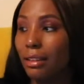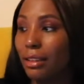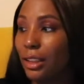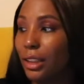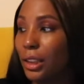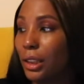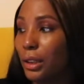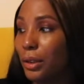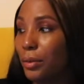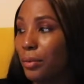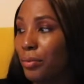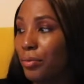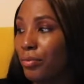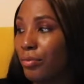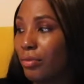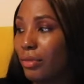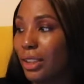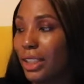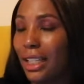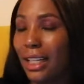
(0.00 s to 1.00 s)

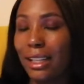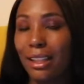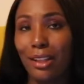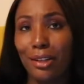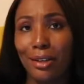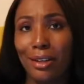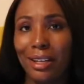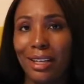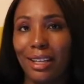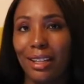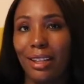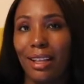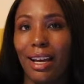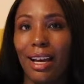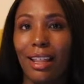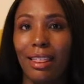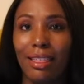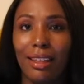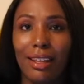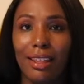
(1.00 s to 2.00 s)
And
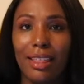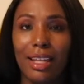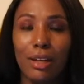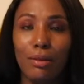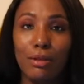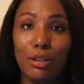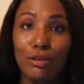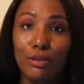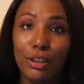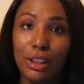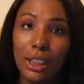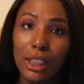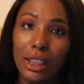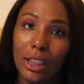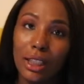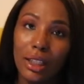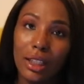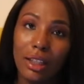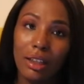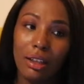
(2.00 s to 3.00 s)
I think that it was
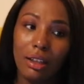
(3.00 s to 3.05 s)
really